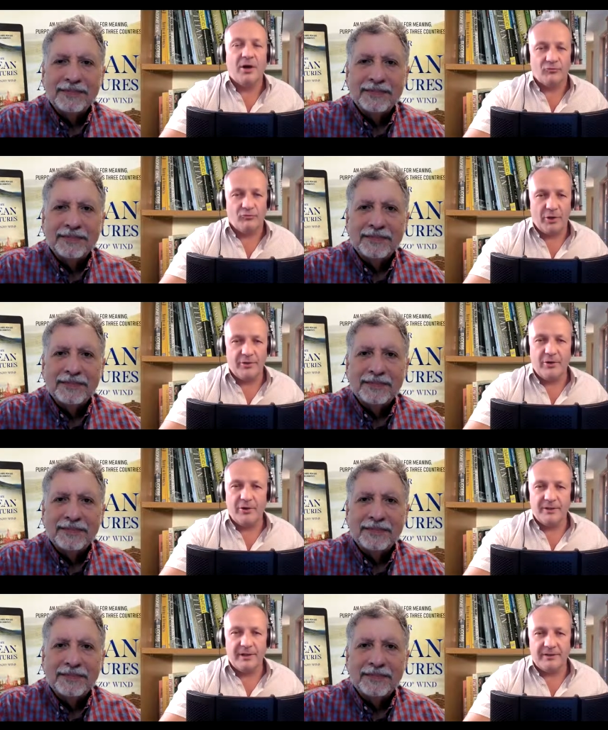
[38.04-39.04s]
Speaker 1: on roy
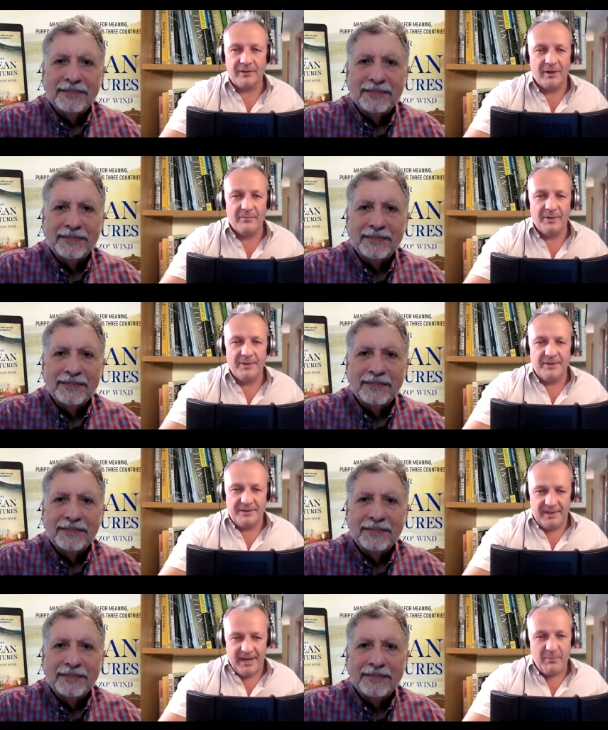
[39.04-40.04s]
coughlan dot com.
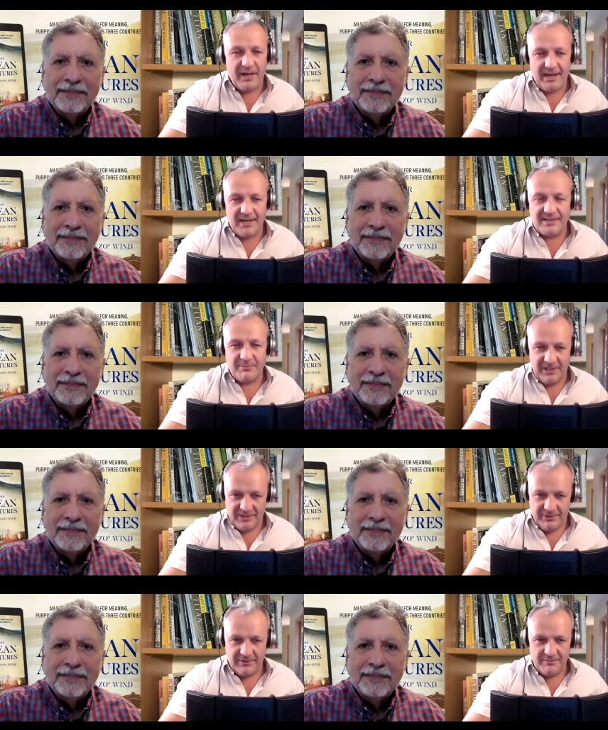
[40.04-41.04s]
Today, my guest, please
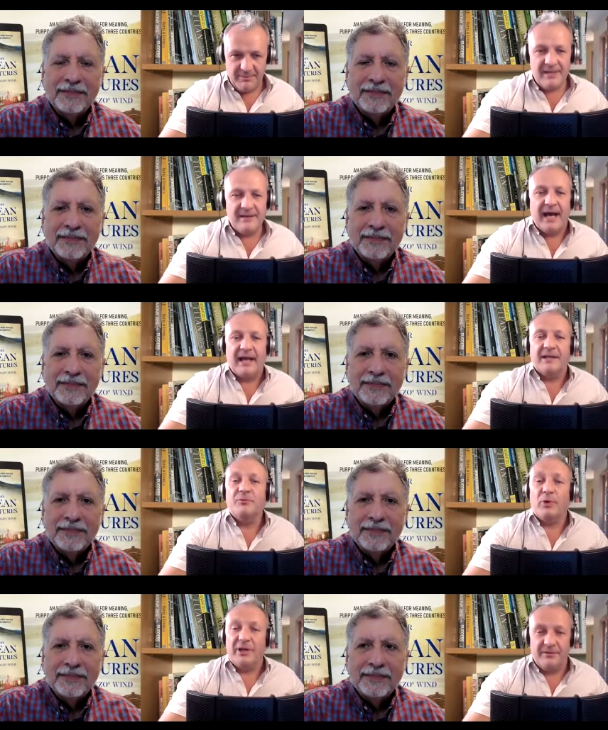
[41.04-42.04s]
welcome
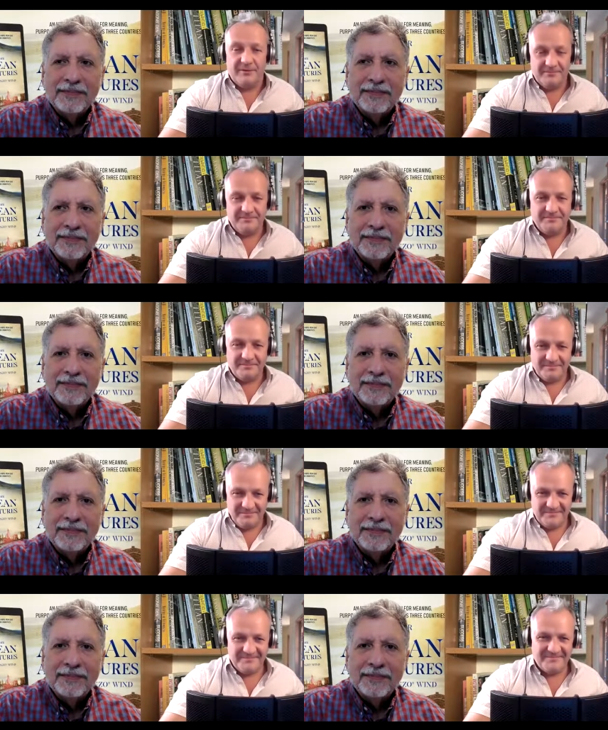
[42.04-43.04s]
Allan Wind.
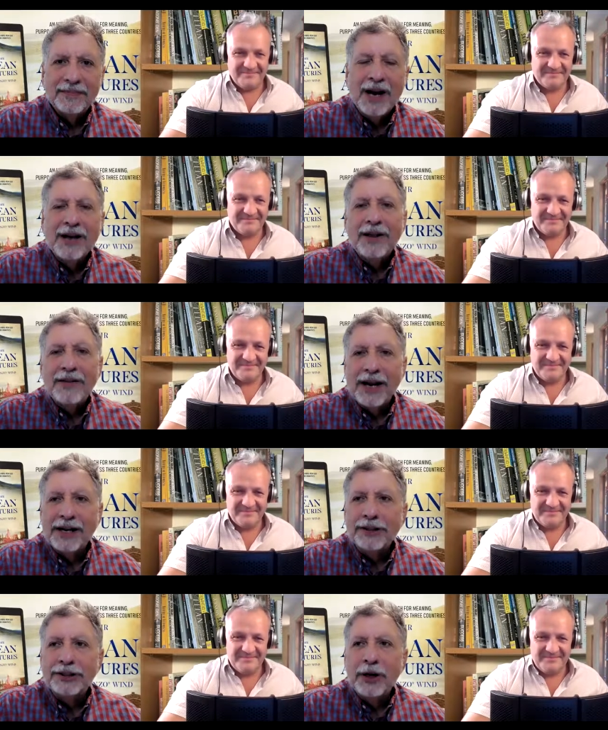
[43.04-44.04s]

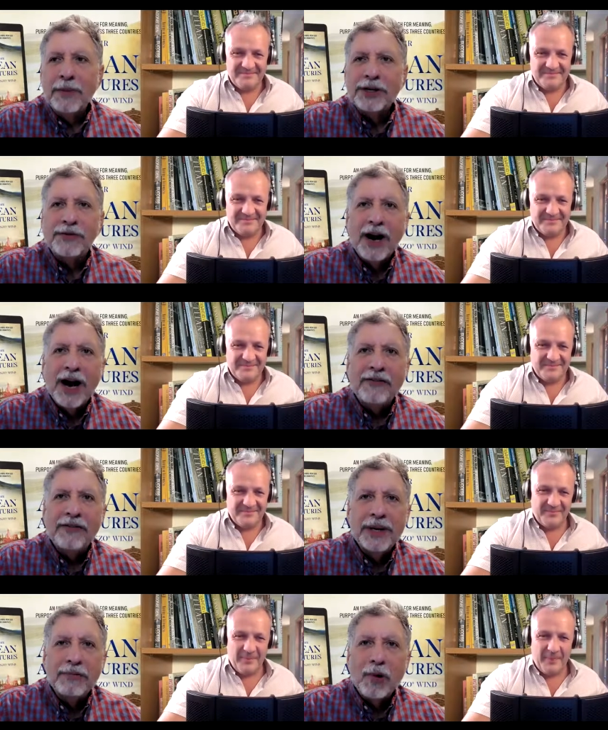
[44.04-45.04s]
Speaker 2: Thank you so much for
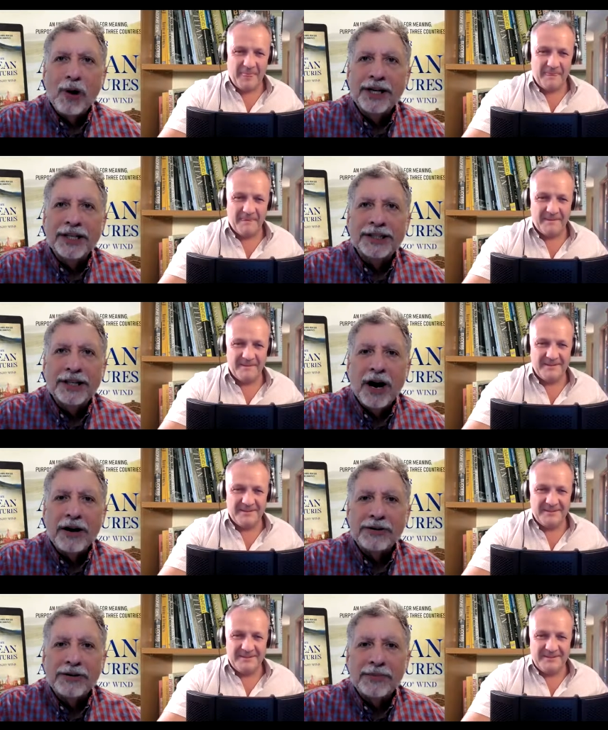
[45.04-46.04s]
having me, Roy. It's an
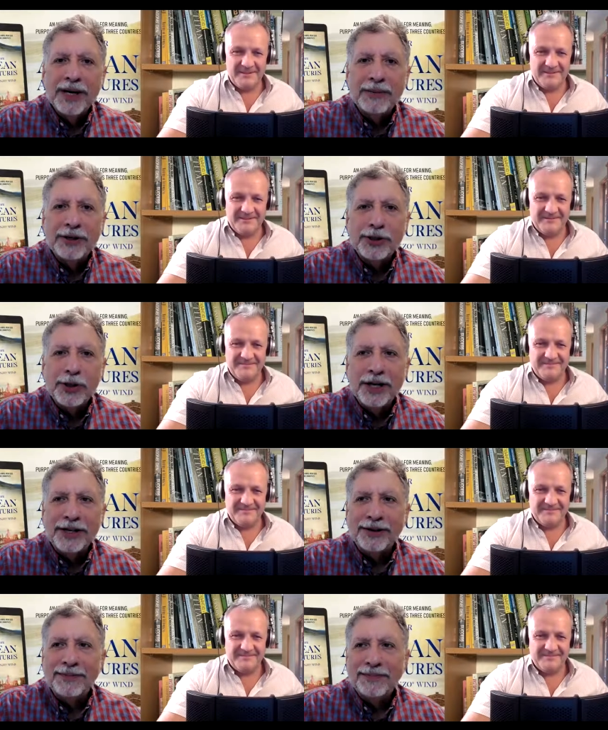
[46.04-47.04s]
honor to be able to join
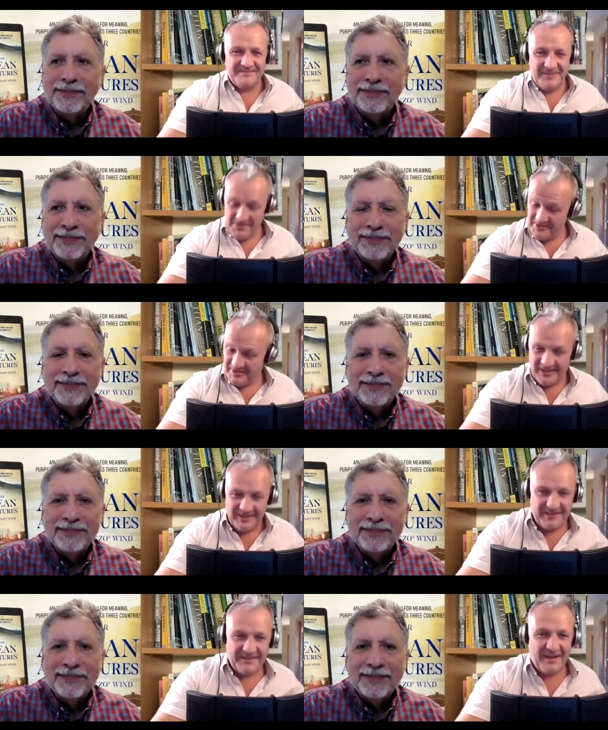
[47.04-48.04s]
you.
Speaker 1: No,
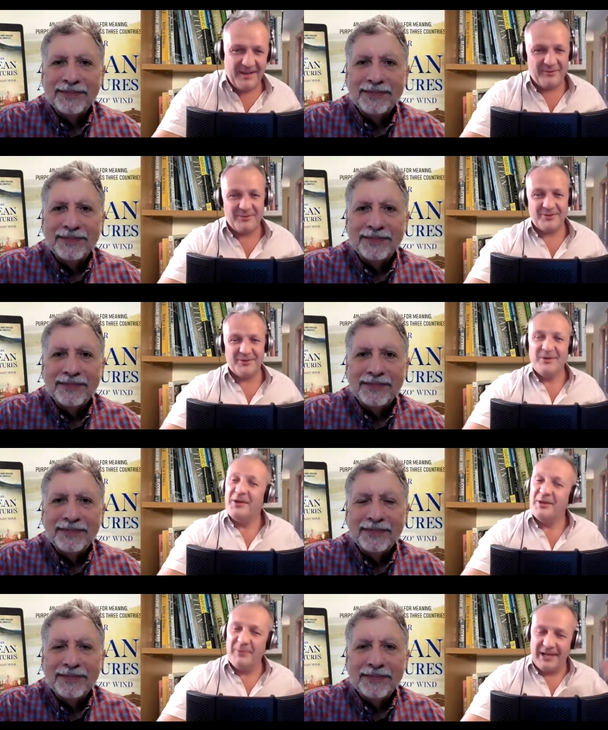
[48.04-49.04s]
delighted to have you. So
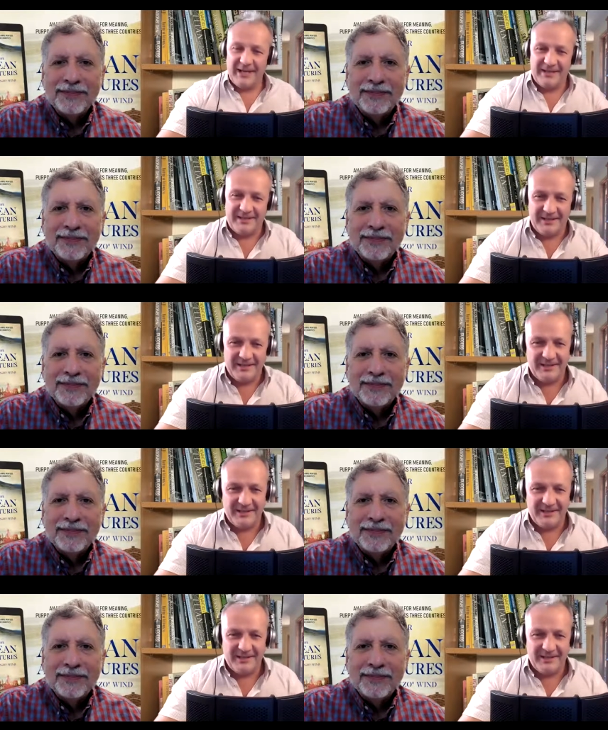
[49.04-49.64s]
you might let the